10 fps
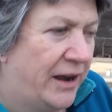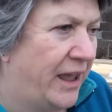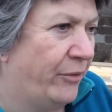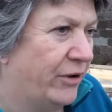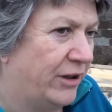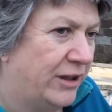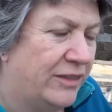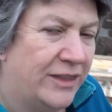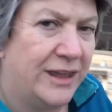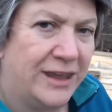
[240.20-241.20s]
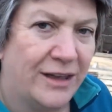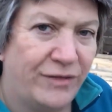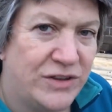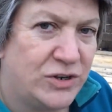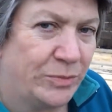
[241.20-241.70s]
an hour in the uh,
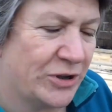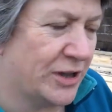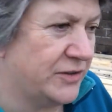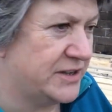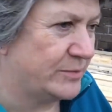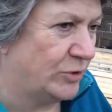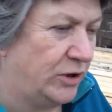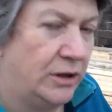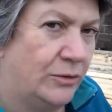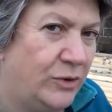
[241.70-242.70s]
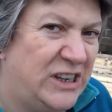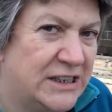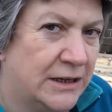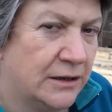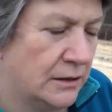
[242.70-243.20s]
vegetable garden this morning
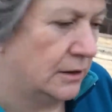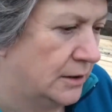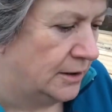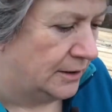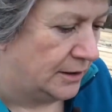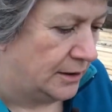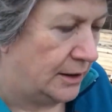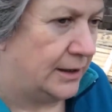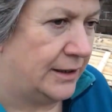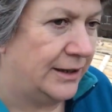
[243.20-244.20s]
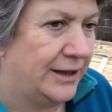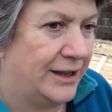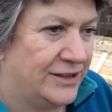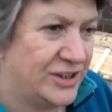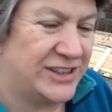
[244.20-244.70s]
weeding. Uh,
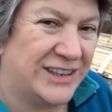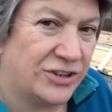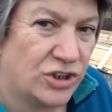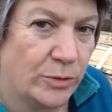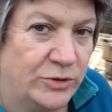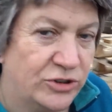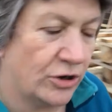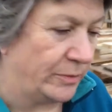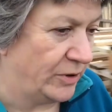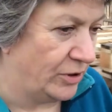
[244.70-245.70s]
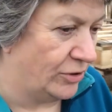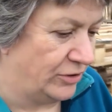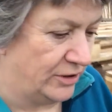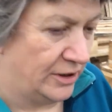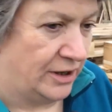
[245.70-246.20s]
I just did a chop and drop
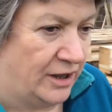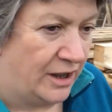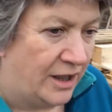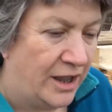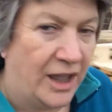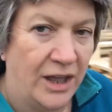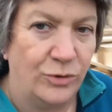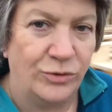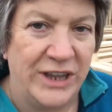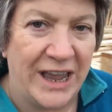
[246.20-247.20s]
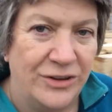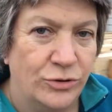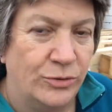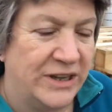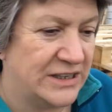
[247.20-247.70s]
on on all the
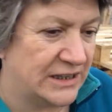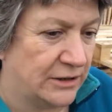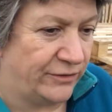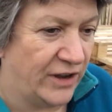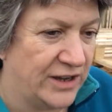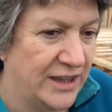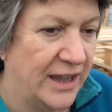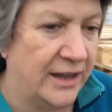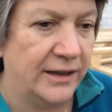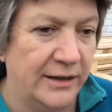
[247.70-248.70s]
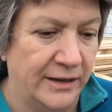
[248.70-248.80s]
annual weeds I could find there.